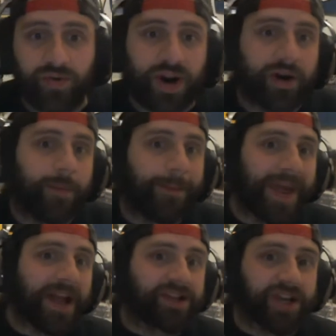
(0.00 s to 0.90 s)
You aren't
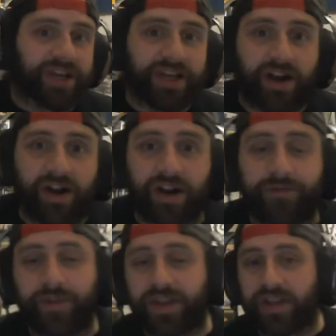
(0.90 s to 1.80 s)
back checking hard
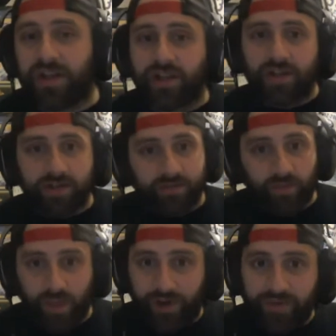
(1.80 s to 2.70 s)
enough. Like,
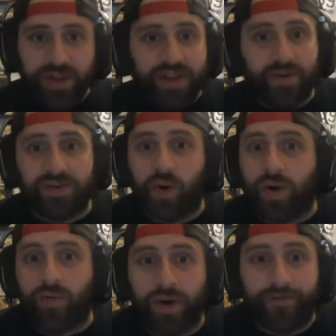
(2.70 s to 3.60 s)
everything that was
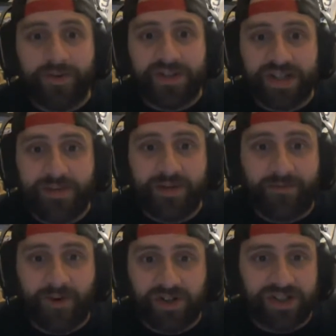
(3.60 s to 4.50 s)
going right for this team in the
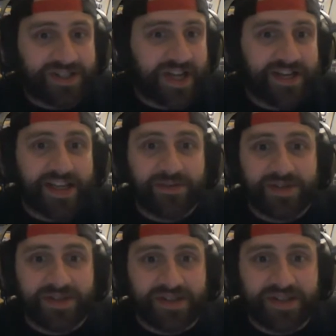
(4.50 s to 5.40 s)
first like 10 games
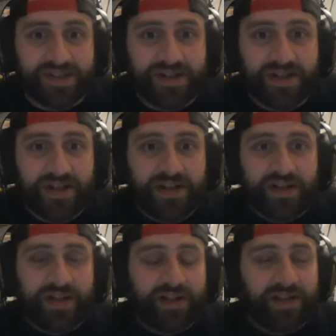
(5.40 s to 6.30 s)
of the season
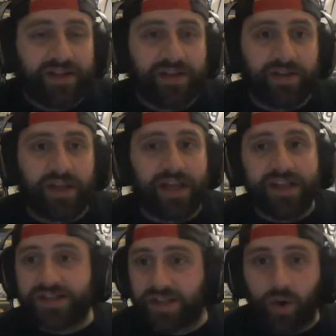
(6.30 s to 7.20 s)

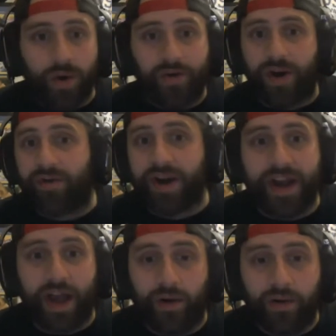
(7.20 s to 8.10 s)
isn't going right
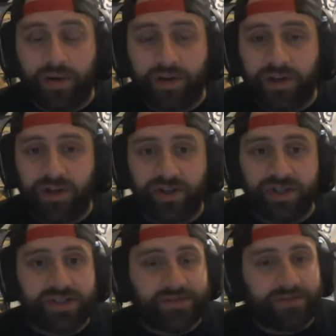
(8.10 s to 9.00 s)
now.
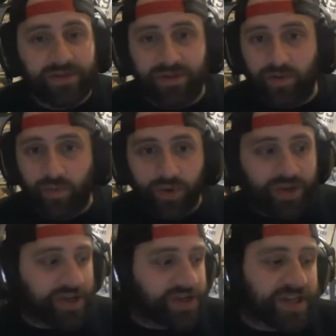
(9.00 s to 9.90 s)
You
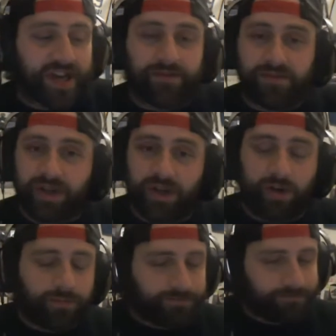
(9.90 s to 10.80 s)
really just gotta
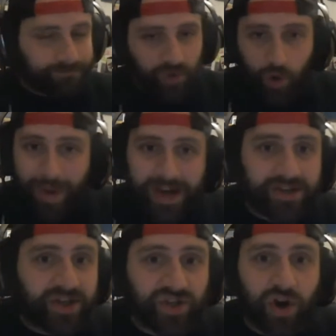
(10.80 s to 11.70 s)
go back
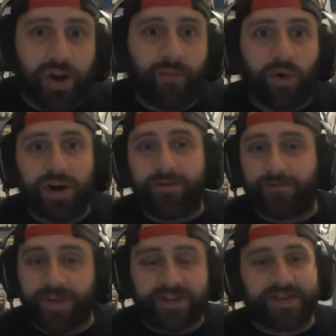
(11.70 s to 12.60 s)
to the drawing board and
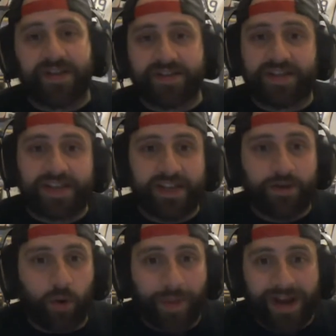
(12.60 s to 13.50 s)
fix things and keeping
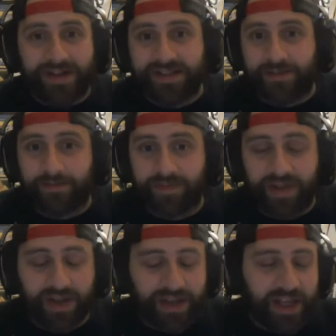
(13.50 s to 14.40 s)

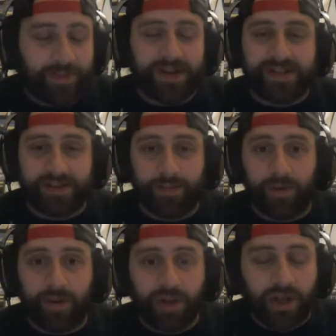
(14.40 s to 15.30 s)
it simple.